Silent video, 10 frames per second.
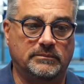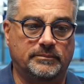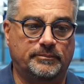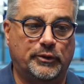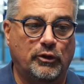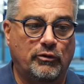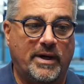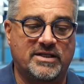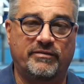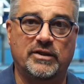
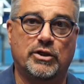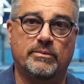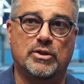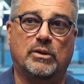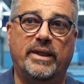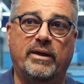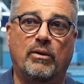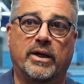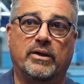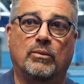progressive in terms of the way they
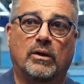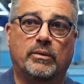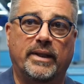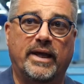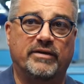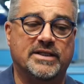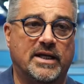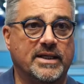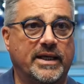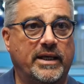wanted to work with
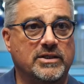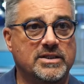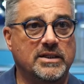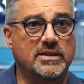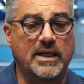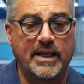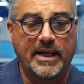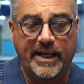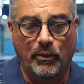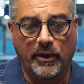advertising agencies.
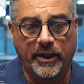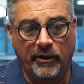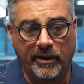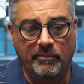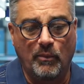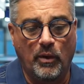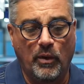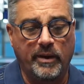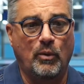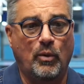And we're hearing more
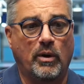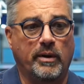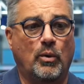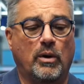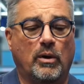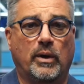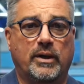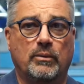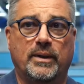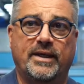and more and more, working
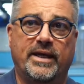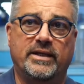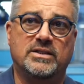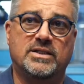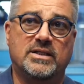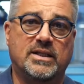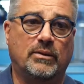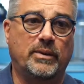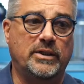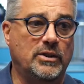with the agencies that
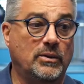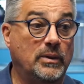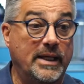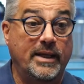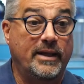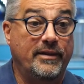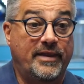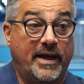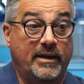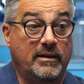we do,
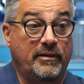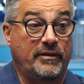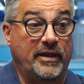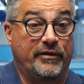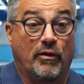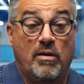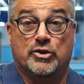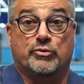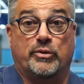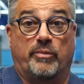that they're
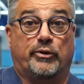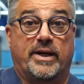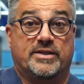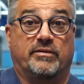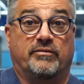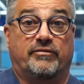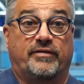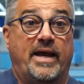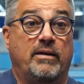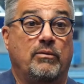almost repressive.
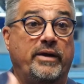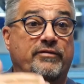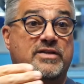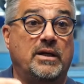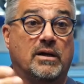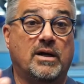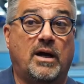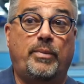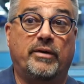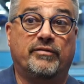And we've seen a
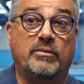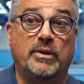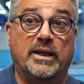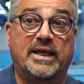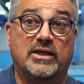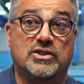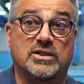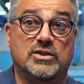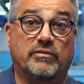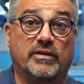couple of
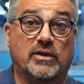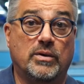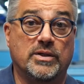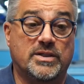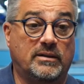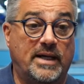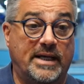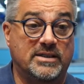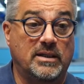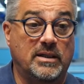communications over the course of the last